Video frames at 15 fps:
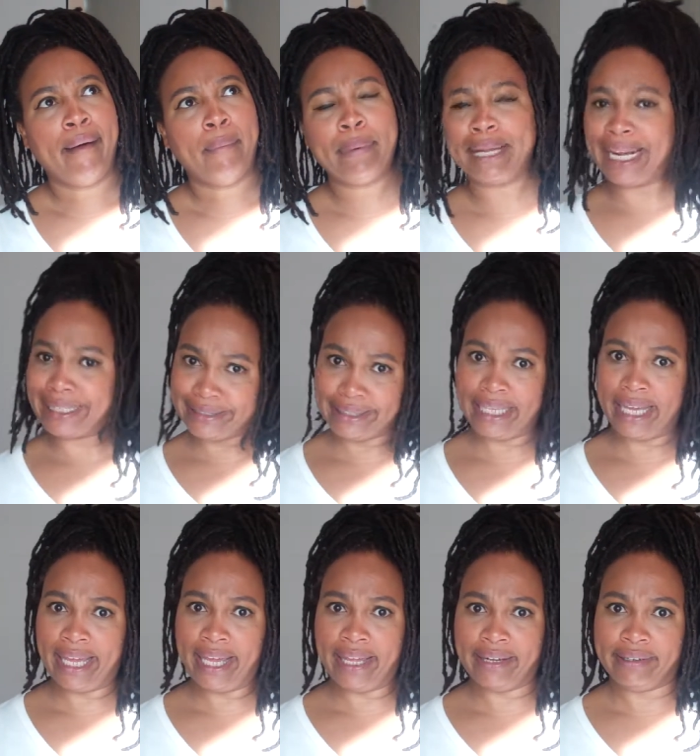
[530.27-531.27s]
but I
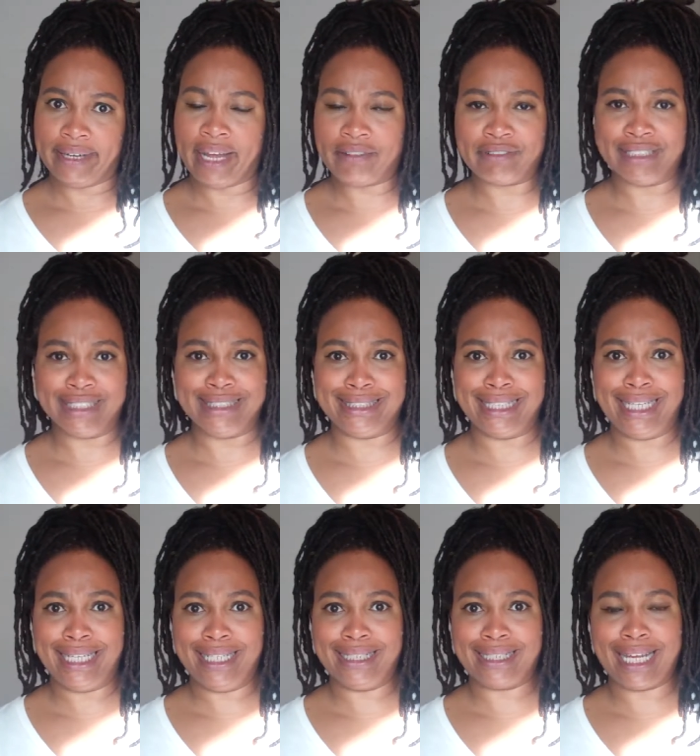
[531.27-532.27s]
didn't. I really
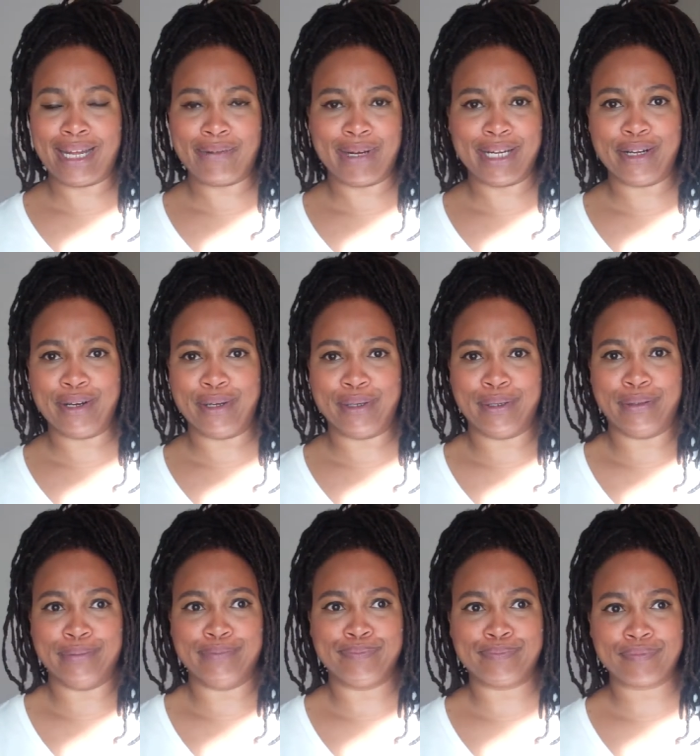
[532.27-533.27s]
didn't. I went
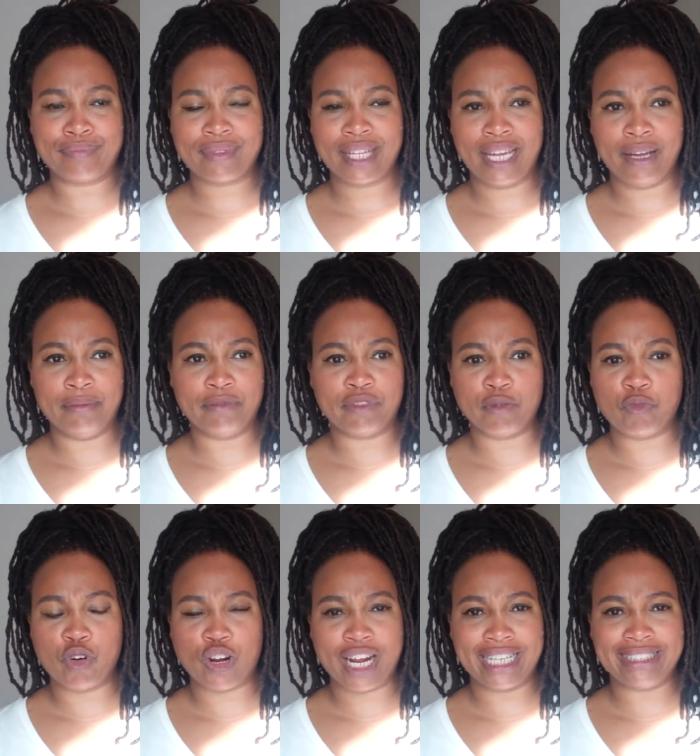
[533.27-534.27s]
home um, from
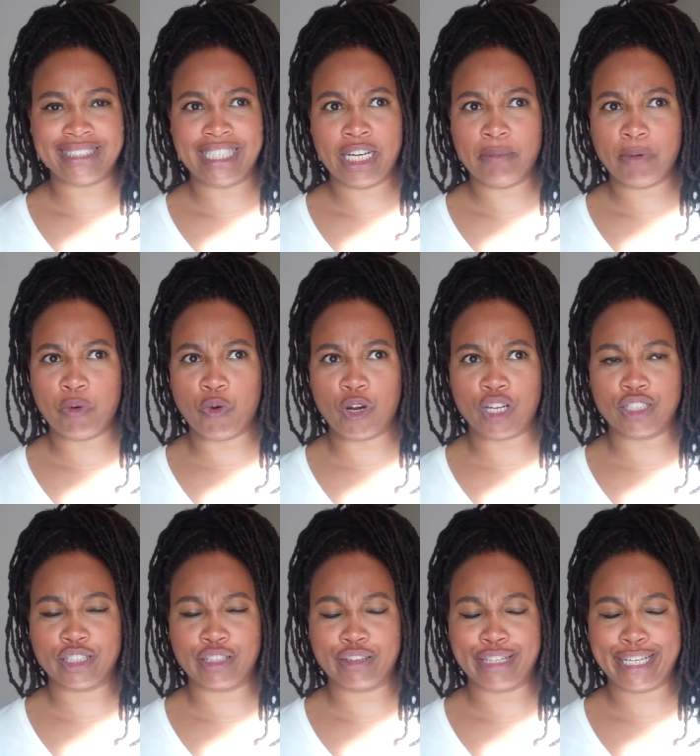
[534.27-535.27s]
work. I stayed up at work a
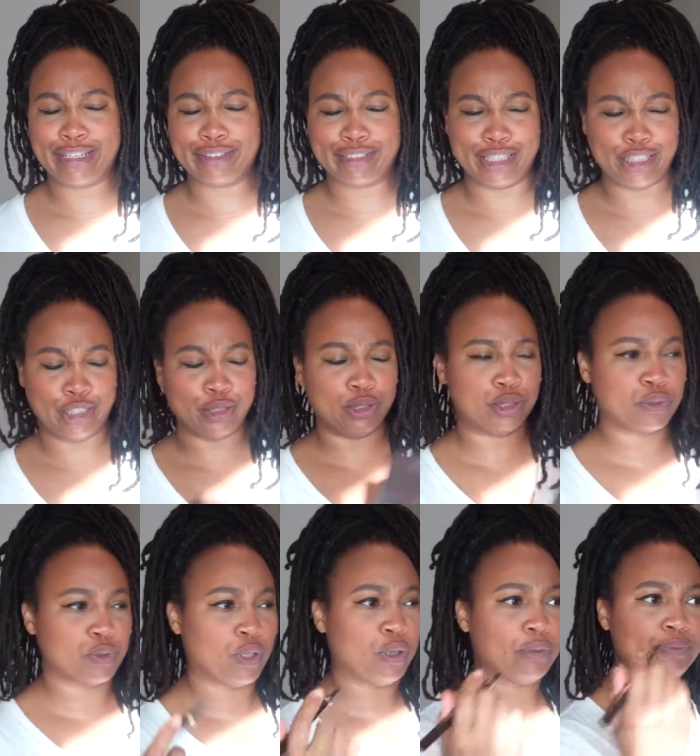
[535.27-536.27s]
little later than
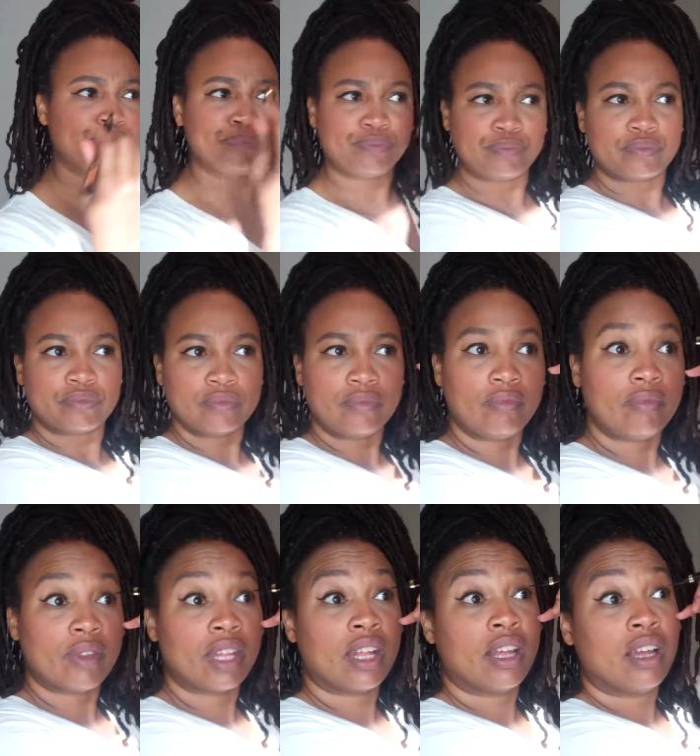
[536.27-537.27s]
usual.
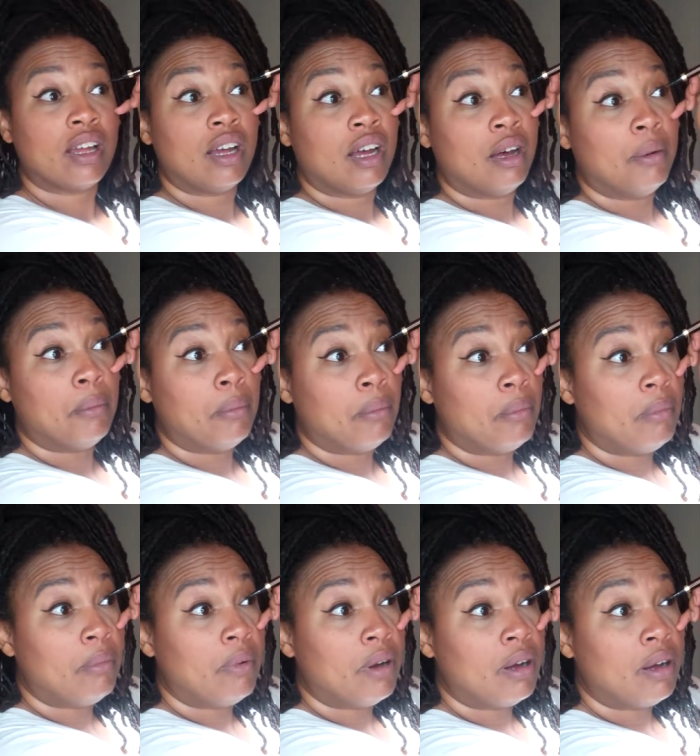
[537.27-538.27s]
Um,
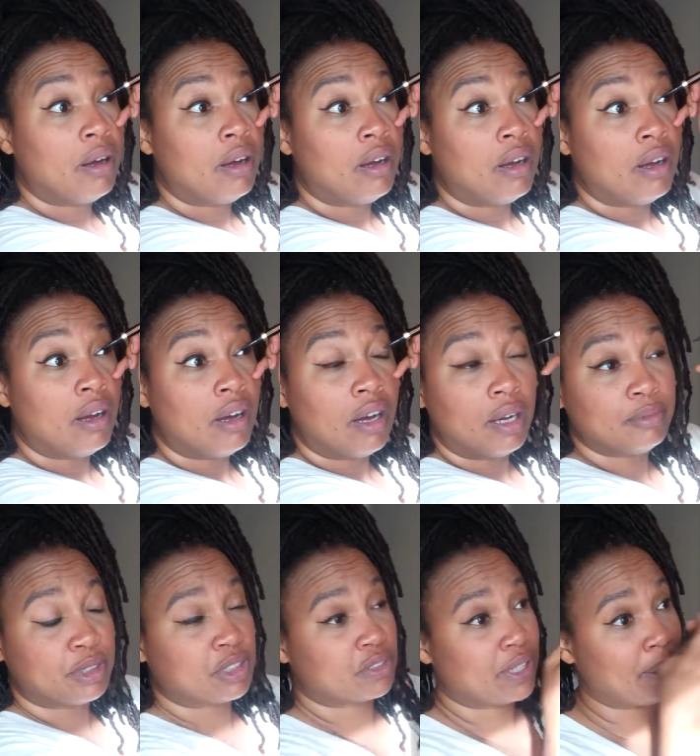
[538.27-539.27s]
I'm
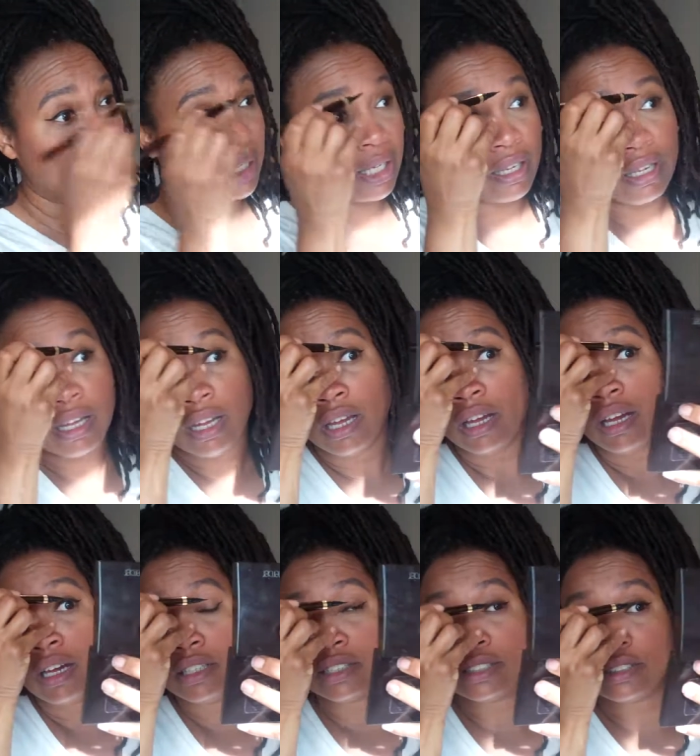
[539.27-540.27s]
just rambling
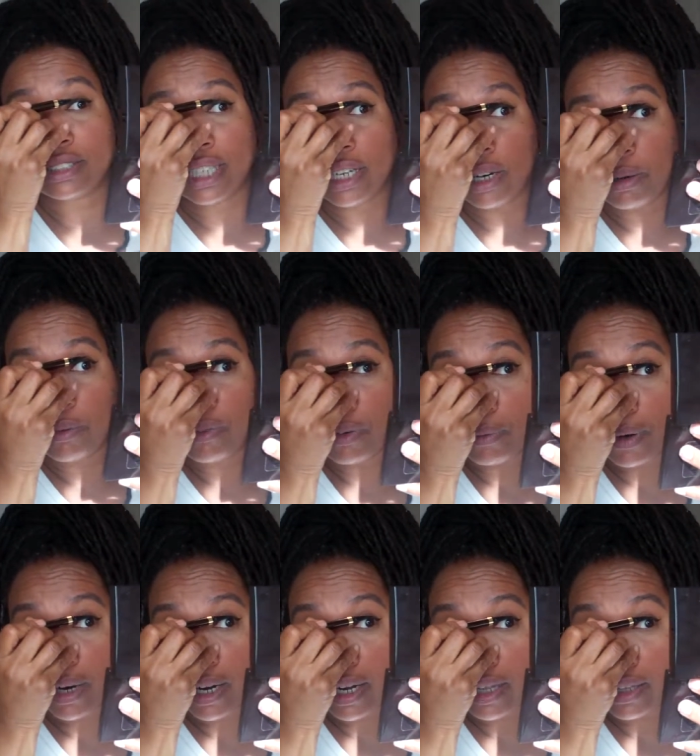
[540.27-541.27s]
stayed home from
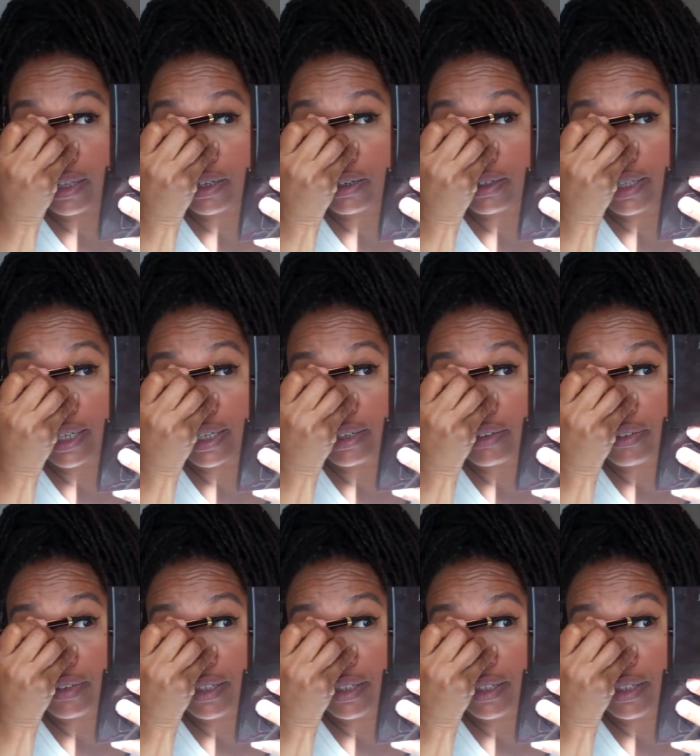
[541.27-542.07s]
work a little later